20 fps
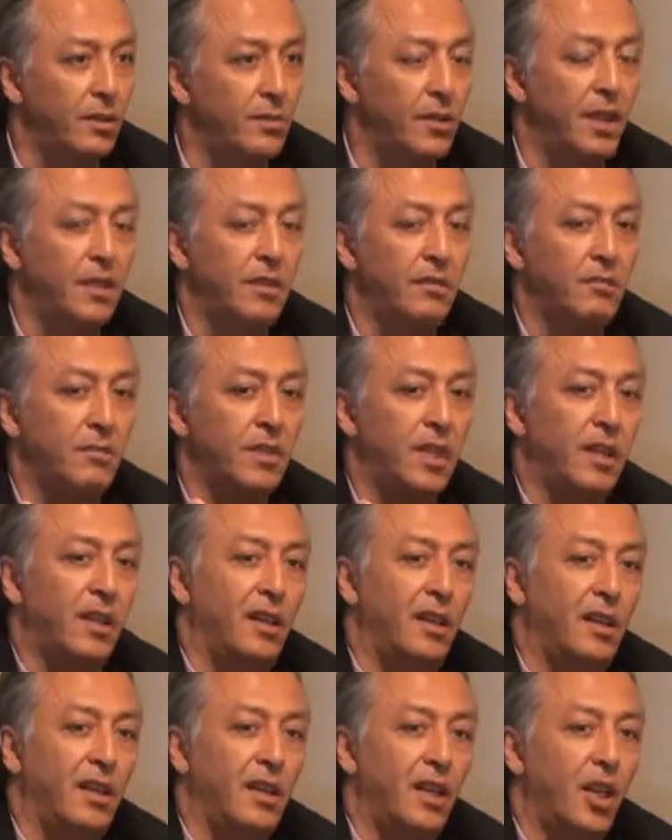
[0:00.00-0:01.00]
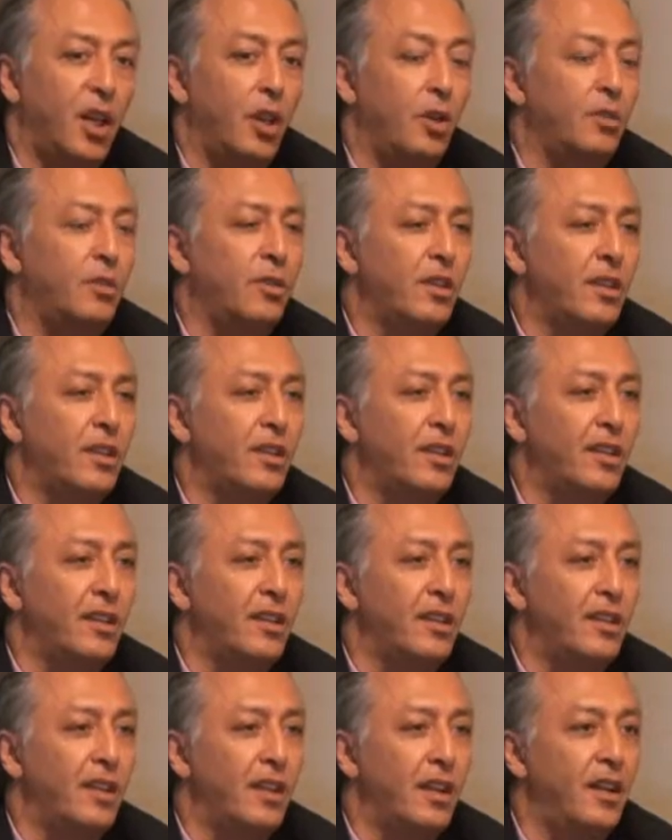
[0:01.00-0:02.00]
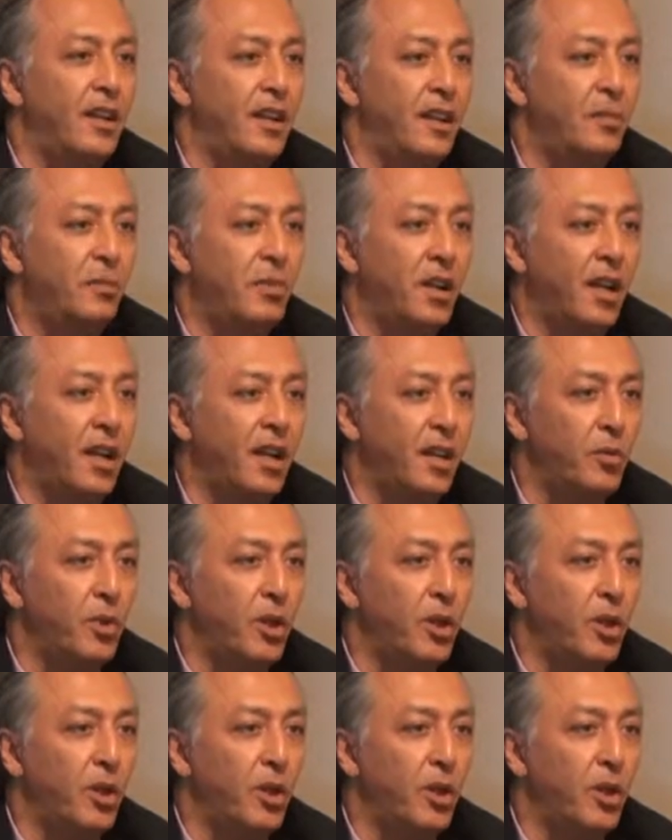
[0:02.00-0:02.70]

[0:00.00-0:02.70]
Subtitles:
I mean, in Libya,